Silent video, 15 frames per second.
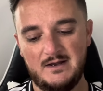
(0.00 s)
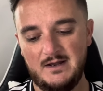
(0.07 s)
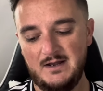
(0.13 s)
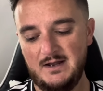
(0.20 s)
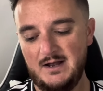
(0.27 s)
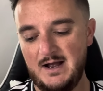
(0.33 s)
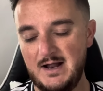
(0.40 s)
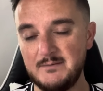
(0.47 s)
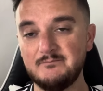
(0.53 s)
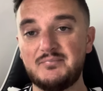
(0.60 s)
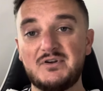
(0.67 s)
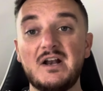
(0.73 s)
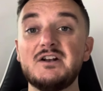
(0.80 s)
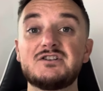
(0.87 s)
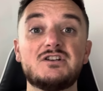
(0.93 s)
and
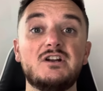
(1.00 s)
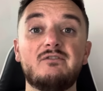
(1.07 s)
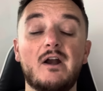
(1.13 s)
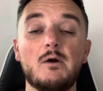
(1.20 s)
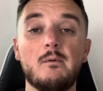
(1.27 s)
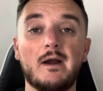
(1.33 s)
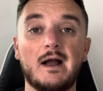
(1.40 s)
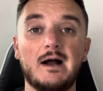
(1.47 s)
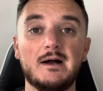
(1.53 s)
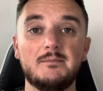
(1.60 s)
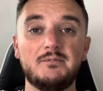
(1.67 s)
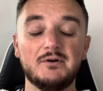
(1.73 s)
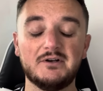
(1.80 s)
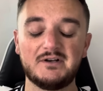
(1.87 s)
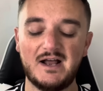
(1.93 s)
potentially right-winger.
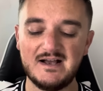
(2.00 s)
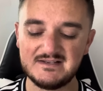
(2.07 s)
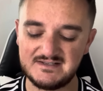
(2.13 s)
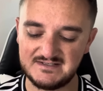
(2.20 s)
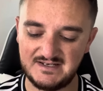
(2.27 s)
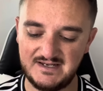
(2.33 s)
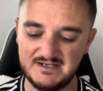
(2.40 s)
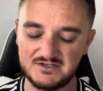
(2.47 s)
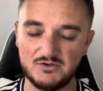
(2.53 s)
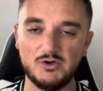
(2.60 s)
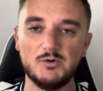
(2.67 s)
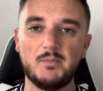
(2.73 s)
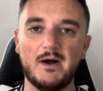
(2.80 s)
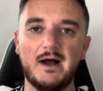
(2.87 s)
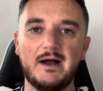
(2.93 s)
But as the days go
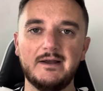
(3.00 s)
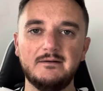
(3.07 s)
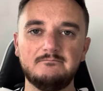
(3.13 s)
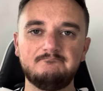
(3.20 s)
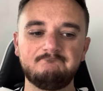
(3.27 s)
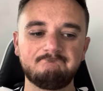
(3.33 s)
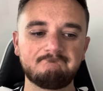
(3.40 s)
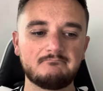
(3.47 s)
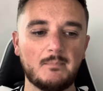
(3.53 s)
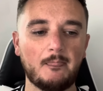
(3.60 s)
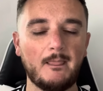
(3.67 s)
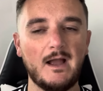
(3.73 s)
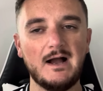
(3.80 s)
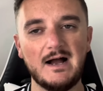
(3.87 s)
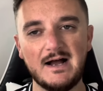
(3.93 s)
by,
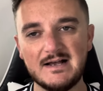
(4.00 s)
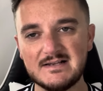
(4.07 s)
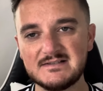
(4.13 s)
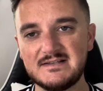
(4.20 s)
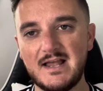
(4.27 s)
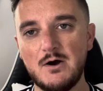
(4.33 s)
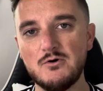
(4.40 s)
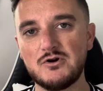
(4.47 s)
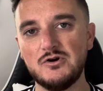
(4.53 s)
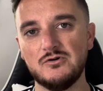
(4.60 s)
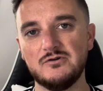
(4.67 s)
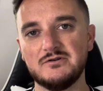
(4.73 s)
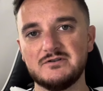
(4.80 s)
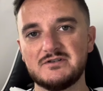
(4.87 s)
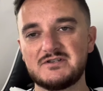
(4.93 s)
as the
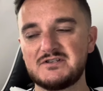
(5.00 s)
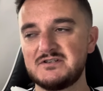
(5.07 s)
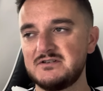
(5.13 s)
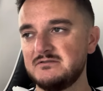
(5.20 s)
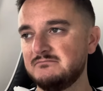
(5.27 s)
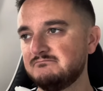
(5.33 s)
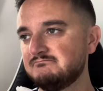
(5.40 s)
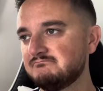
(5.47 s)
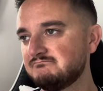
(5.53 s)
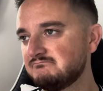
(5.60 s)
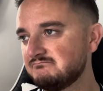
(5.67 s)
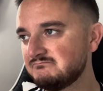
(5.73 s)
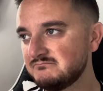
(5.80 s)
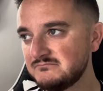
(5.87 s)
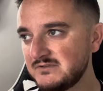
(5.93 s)
outgoings
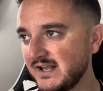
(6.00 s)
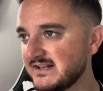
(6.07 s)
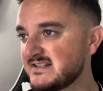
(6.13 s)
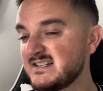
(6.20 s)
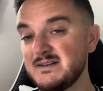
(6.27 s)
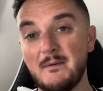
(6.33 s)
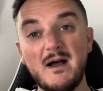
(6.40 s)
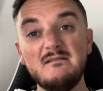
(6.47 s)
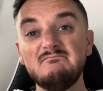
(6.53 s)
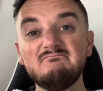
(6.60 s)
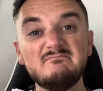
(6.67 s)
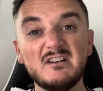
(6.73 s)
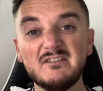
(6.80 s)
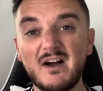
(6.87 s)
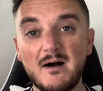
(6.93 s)
get slimmer
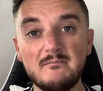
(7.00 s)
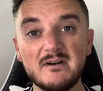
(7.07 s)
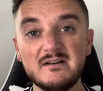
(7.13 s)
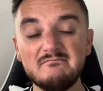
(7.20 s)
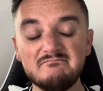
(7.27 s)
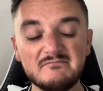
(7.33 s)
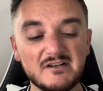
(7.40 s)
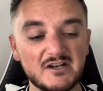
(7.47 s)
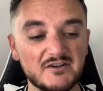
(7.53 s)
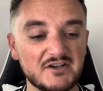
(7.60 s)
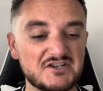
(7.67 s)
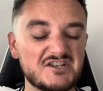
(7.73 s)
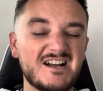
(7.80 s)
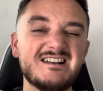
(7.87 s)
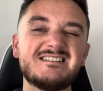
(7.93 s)
of happening, you know, the
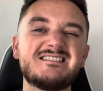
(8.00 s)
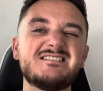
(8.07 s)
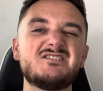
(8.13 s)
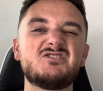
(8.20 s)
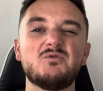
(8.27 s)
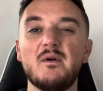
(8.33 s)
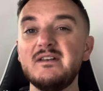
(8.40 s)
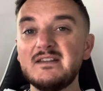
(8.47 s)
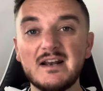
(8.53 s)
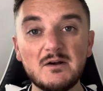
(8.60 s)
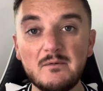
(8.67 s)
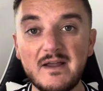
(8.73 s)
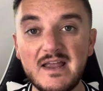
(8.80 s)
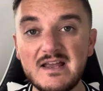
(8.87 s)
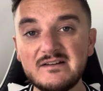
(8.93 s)
chances dwindle
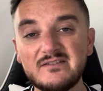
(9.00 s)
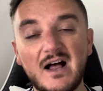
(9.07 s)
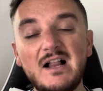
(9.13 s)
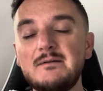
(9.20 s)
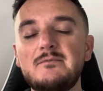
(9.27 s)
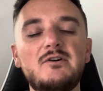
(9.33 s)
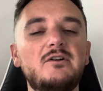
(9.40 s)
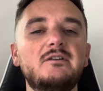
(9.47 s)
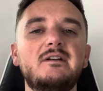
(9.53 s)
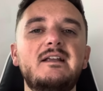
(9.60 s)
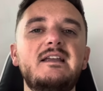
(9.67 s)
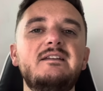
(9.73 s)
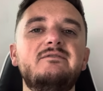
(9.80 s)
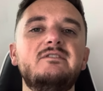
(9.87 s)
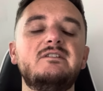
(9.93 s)
away of Almiron
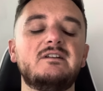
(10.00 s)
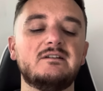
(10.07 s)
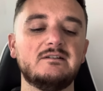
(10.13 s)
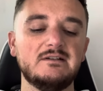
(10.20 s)
leaving, and